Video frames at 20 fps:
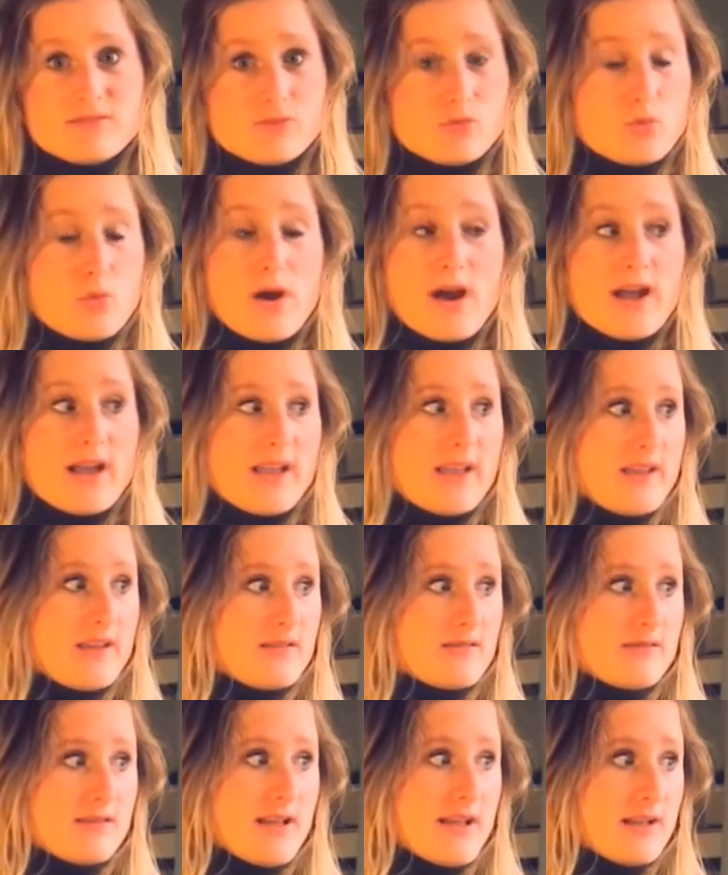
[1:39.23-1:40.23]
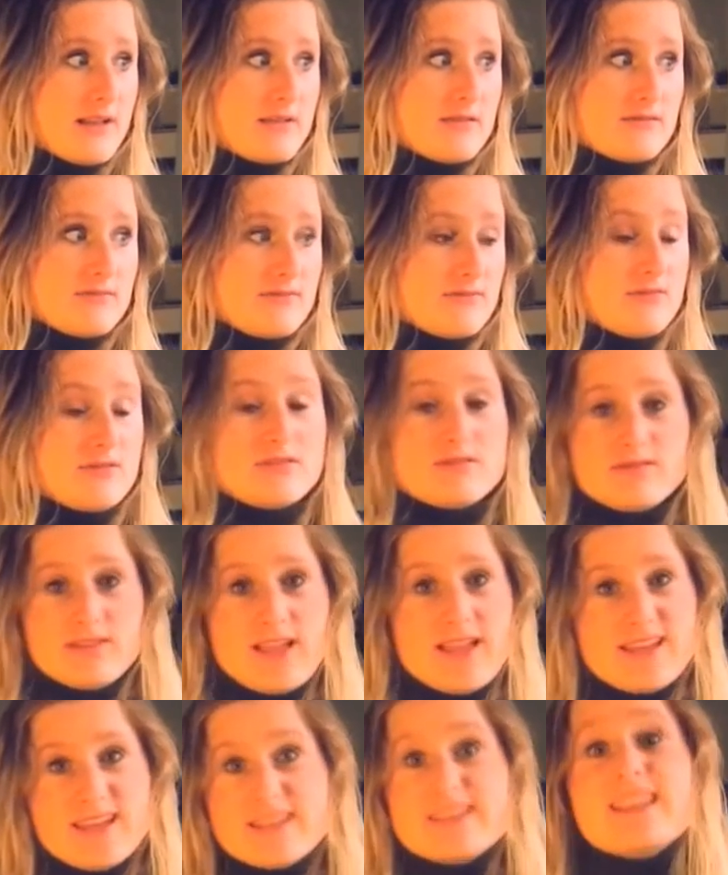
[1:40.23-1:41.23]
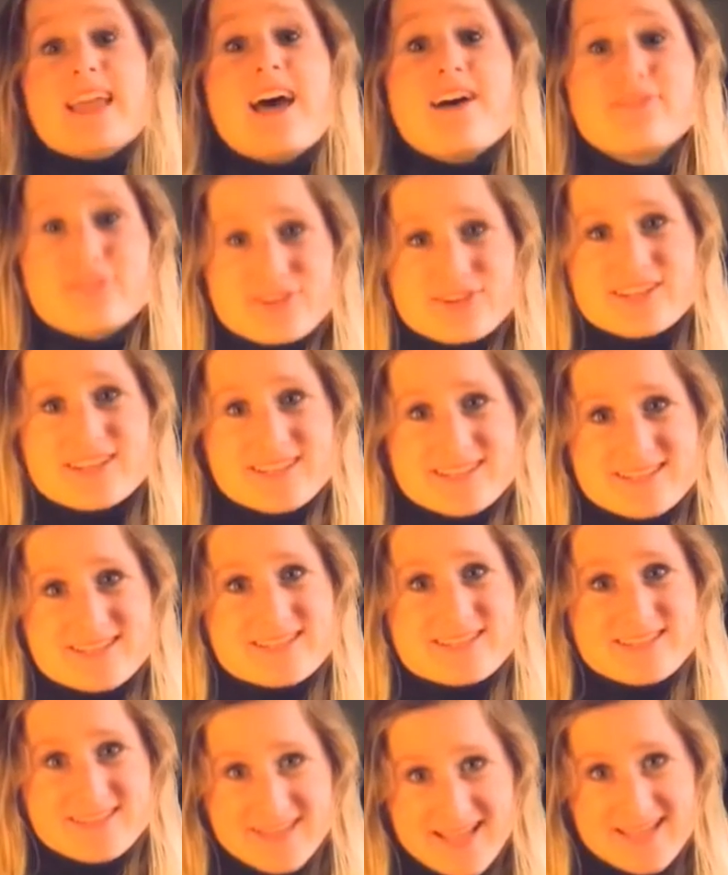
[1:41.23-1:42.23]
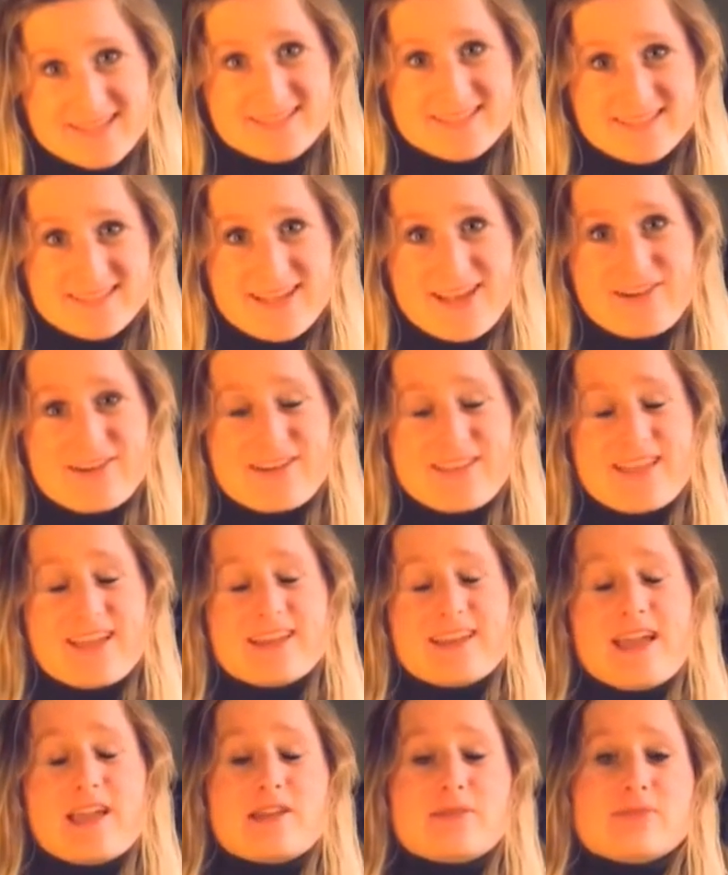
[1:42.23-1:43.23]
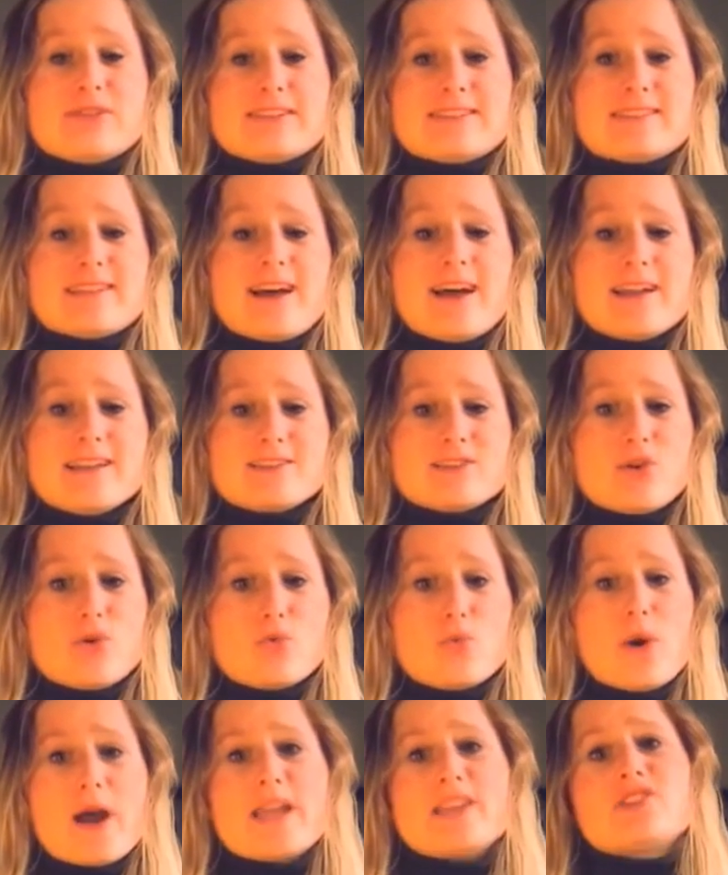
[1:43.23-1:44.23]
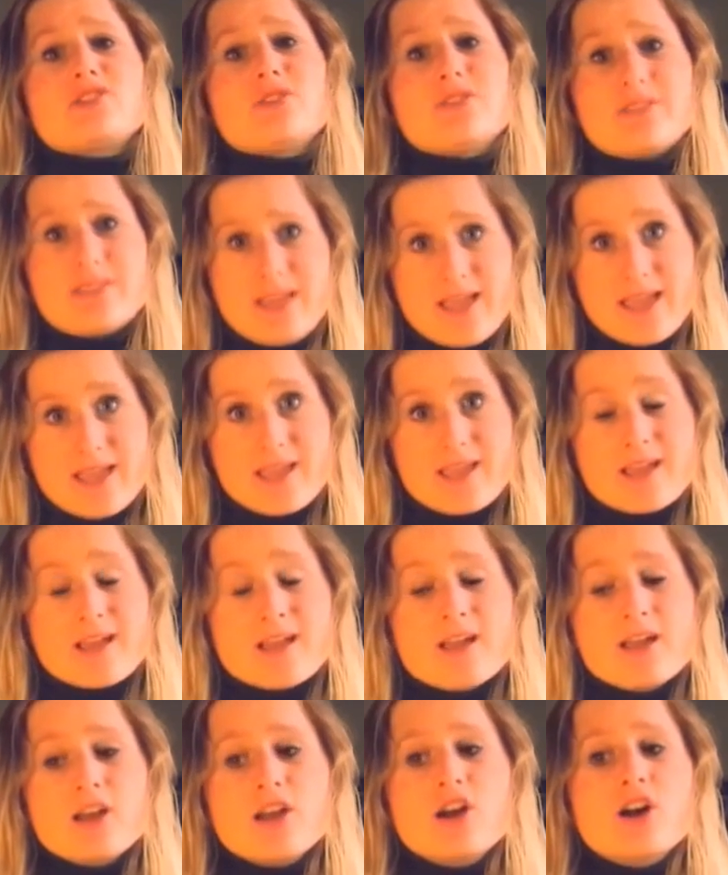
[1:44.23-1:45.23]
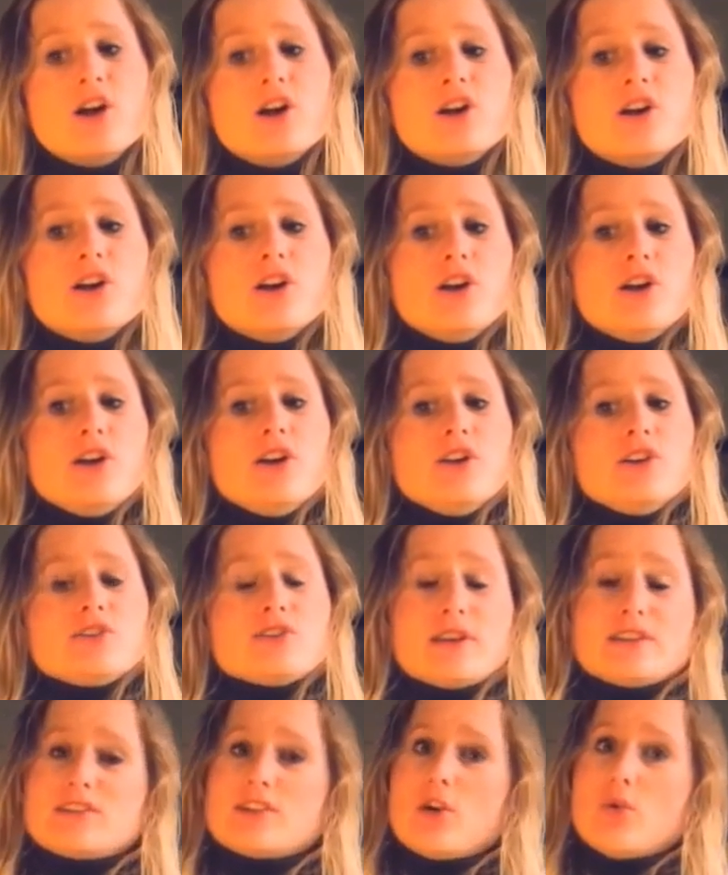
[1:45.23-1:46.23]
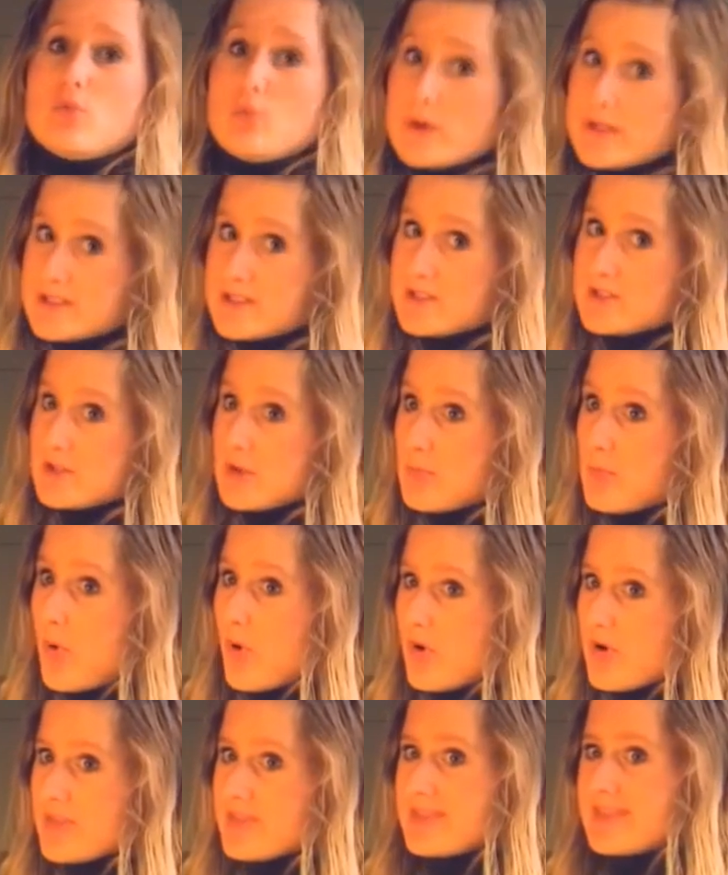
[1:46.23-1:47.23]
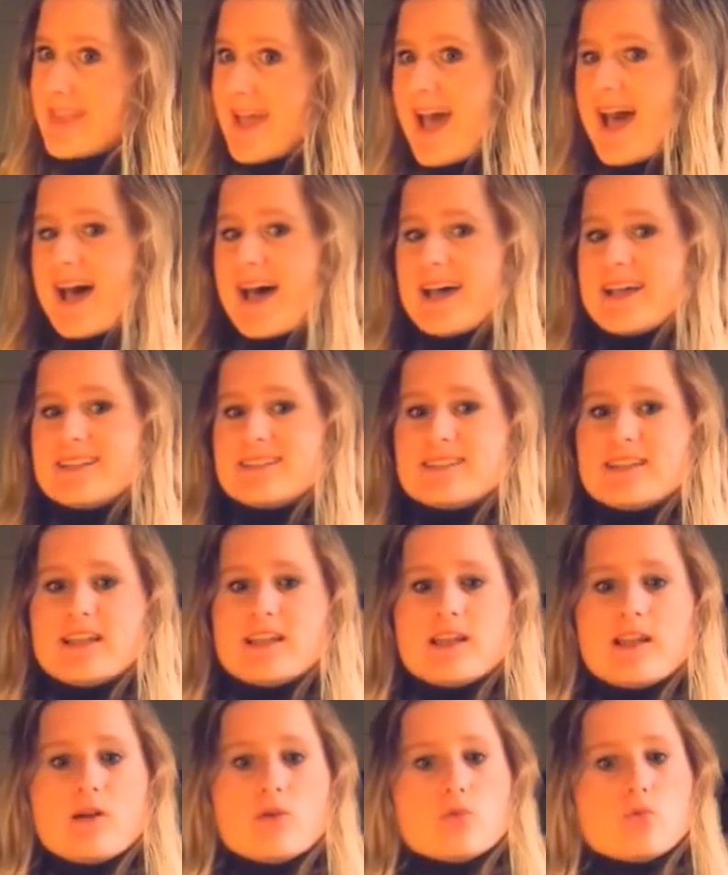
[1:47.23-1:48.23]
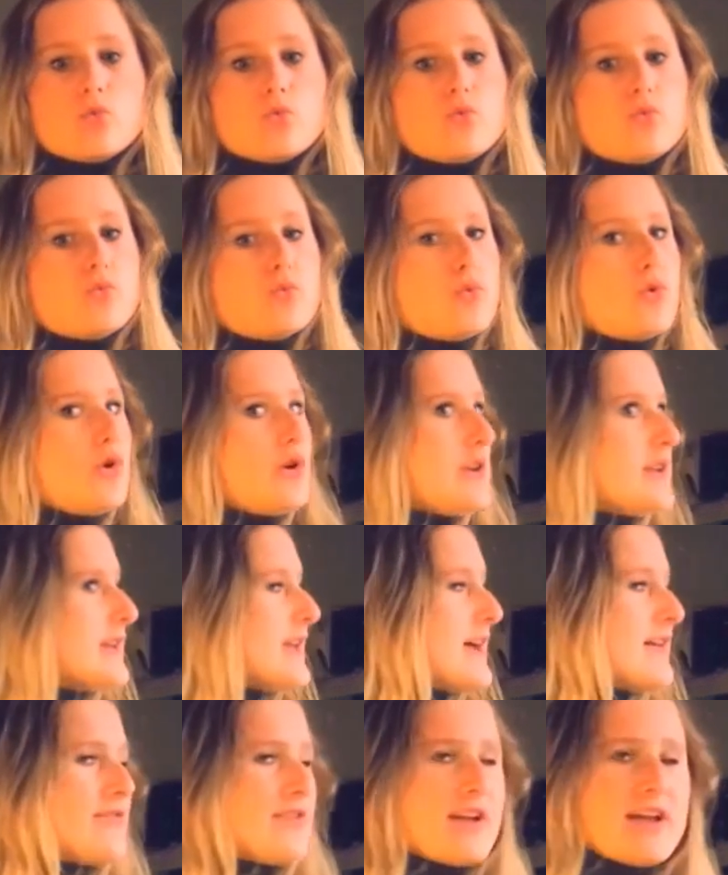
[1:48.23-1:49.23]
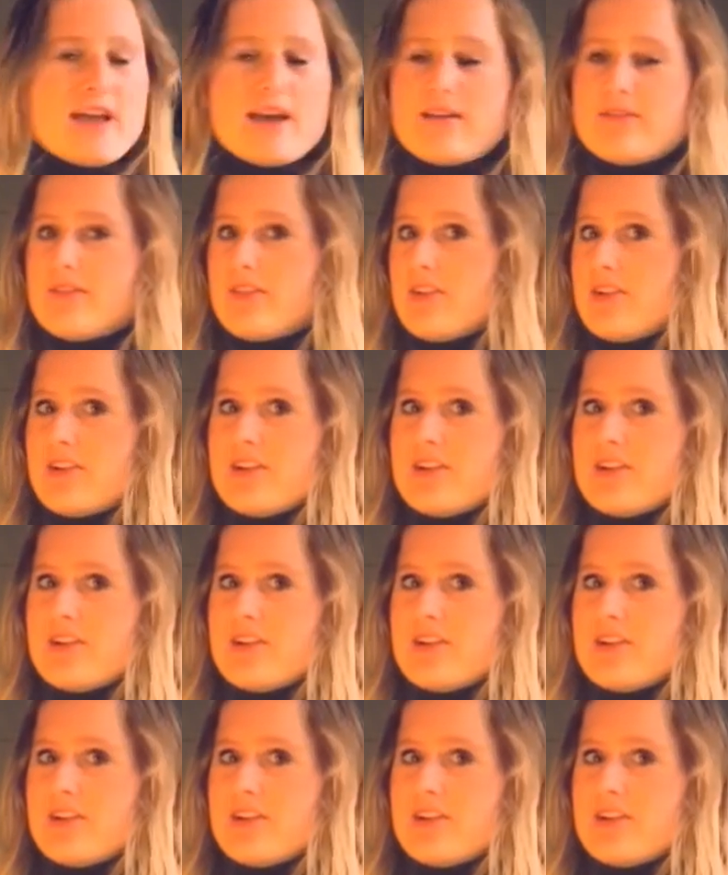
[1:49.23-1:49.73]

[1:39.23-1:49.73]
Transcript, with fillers: why, and it never is necessary that animals die, so why should they? So I don't want to support that, and I wouldn't ever have